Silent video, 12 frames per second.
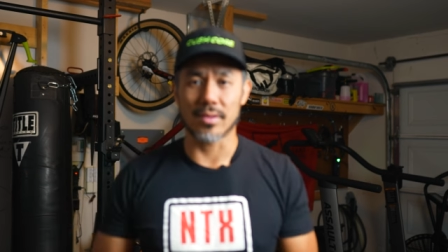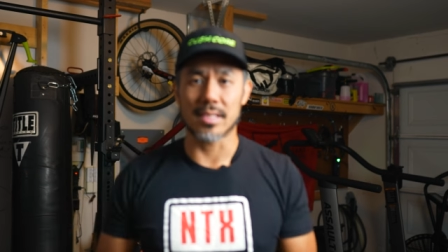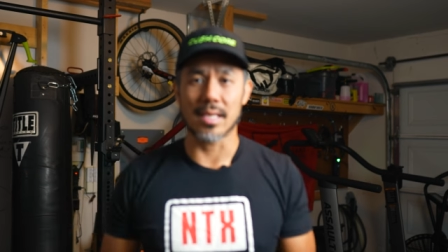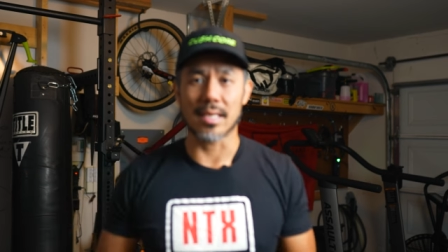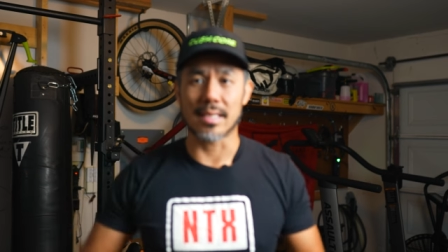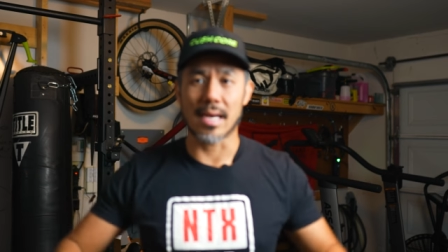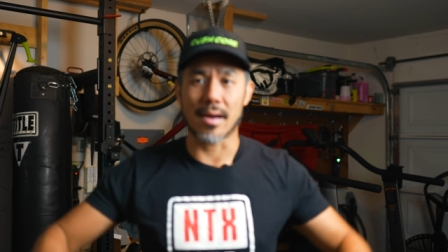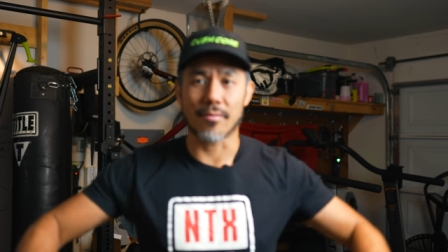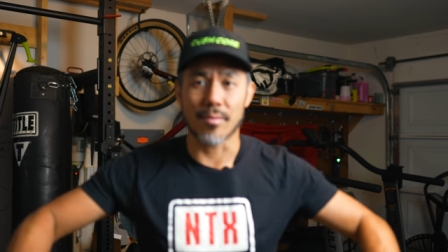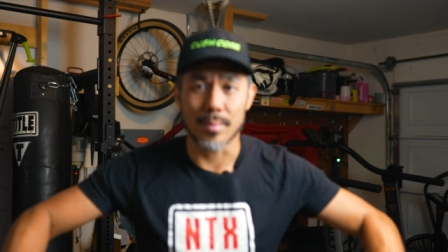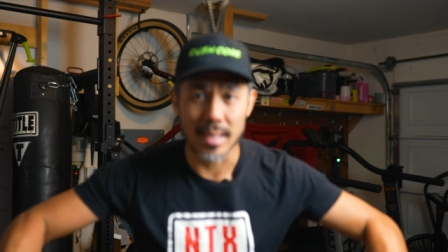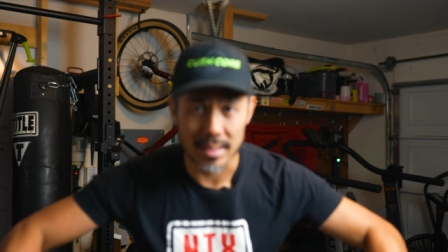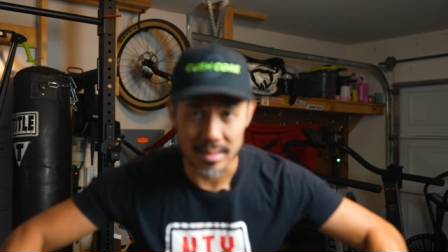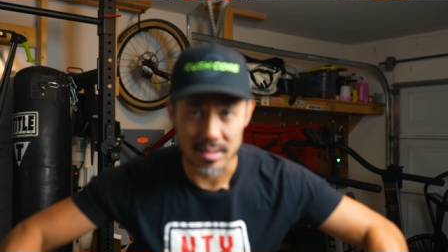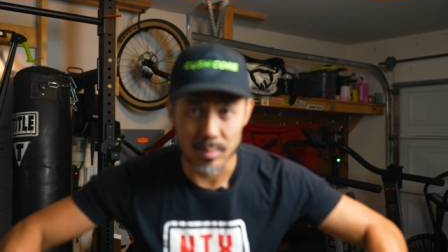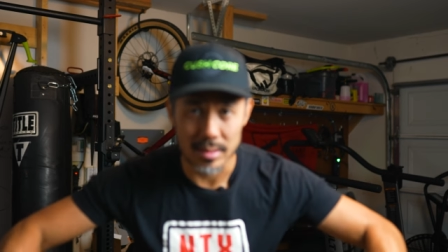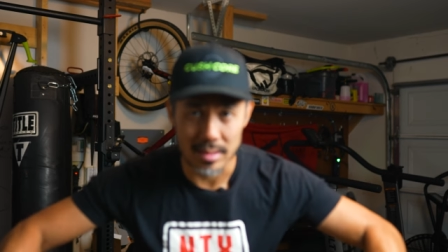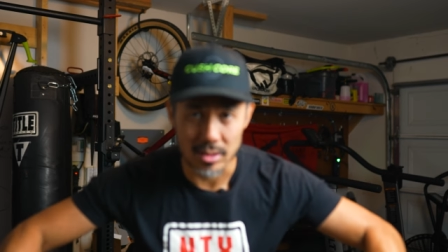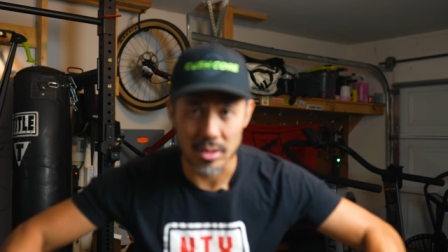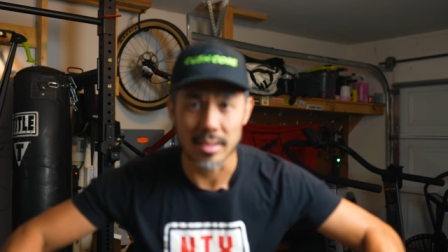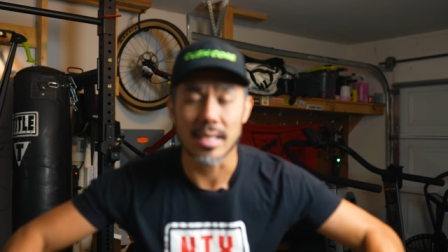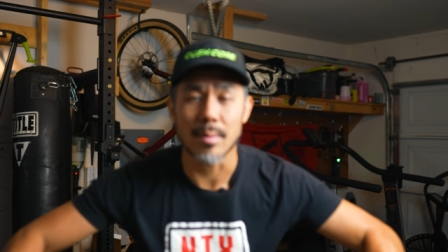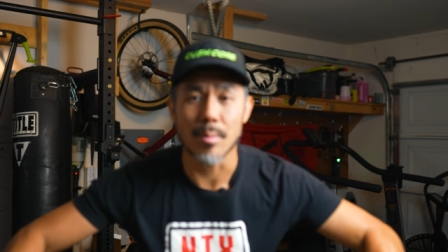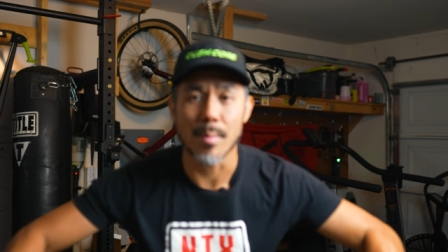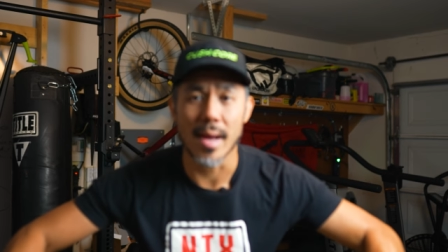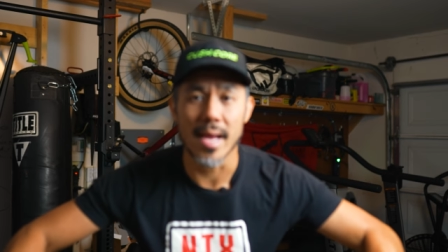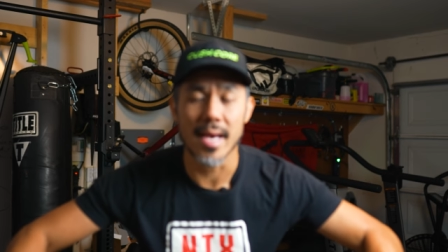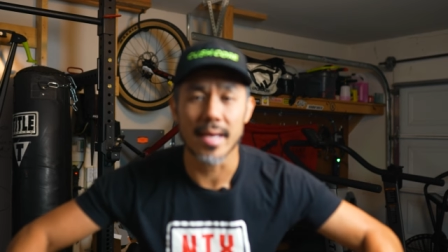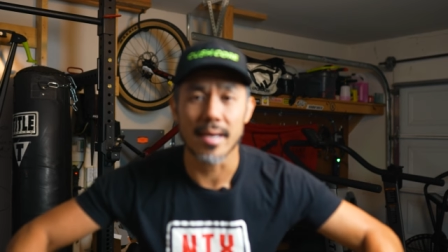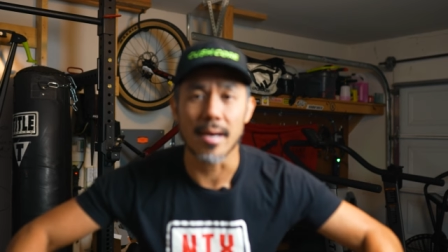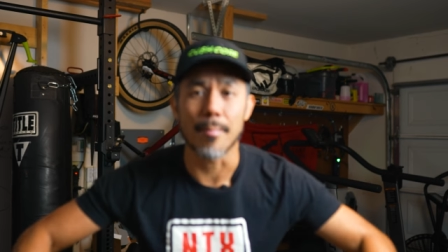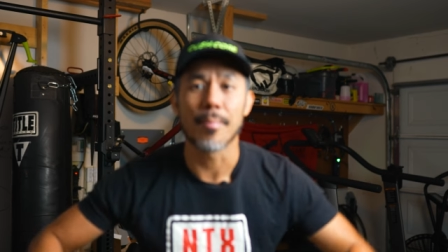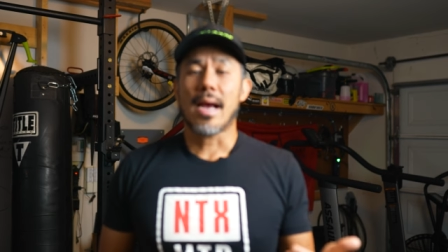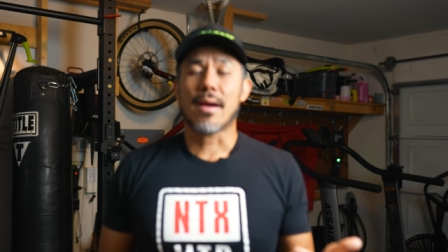fatigued out from being in this position, keeping my head up.